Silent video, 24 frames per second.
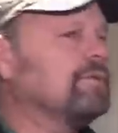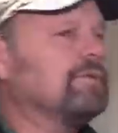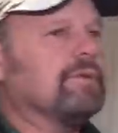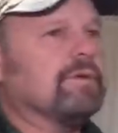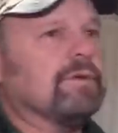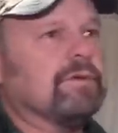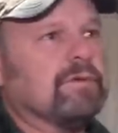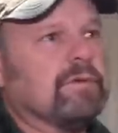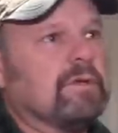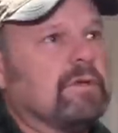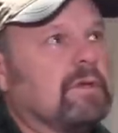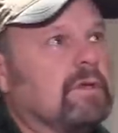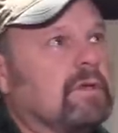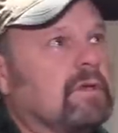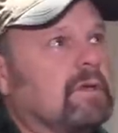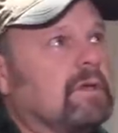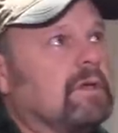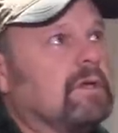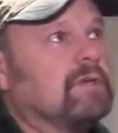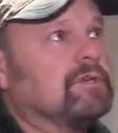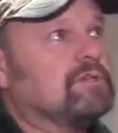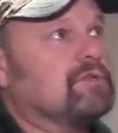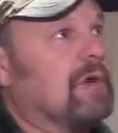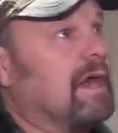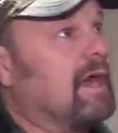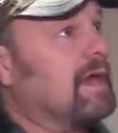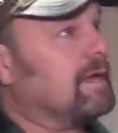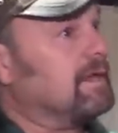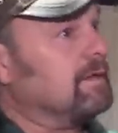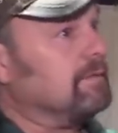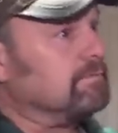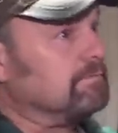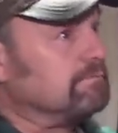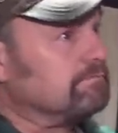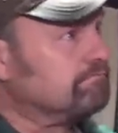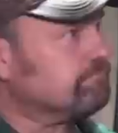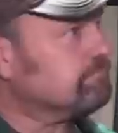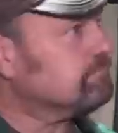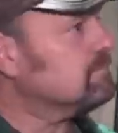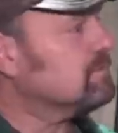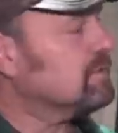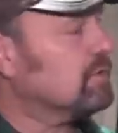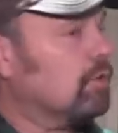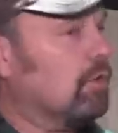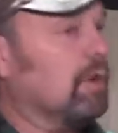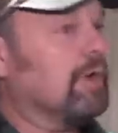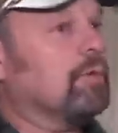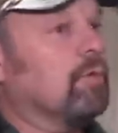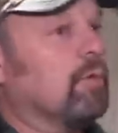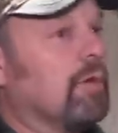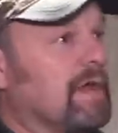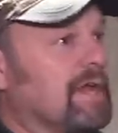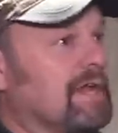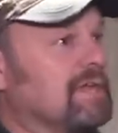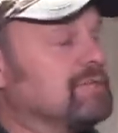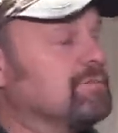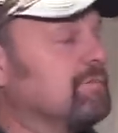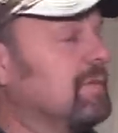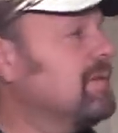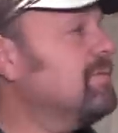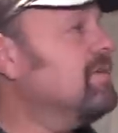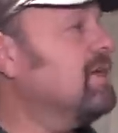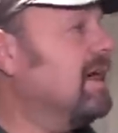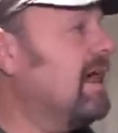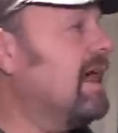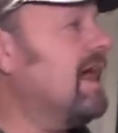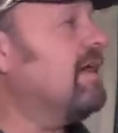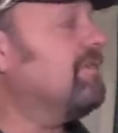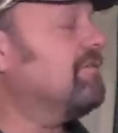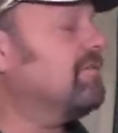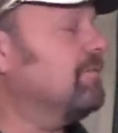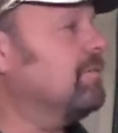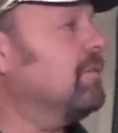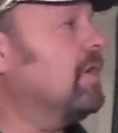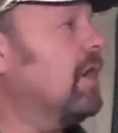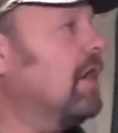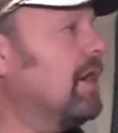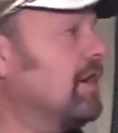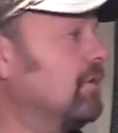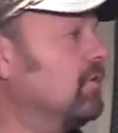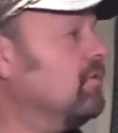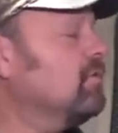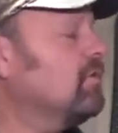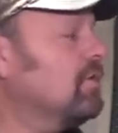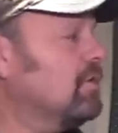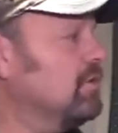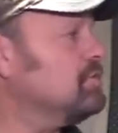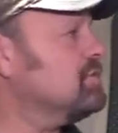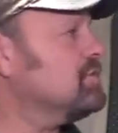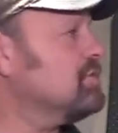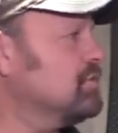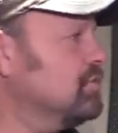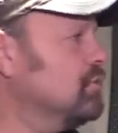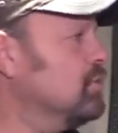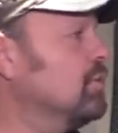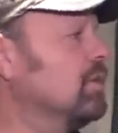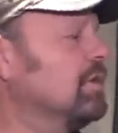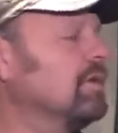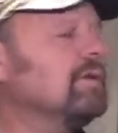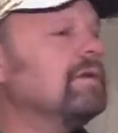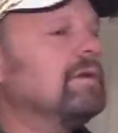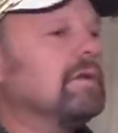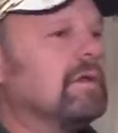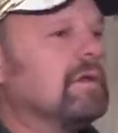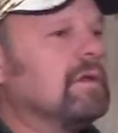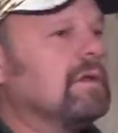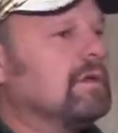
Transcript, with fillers: to track him quite a ways, maybe a half a mile, close to it,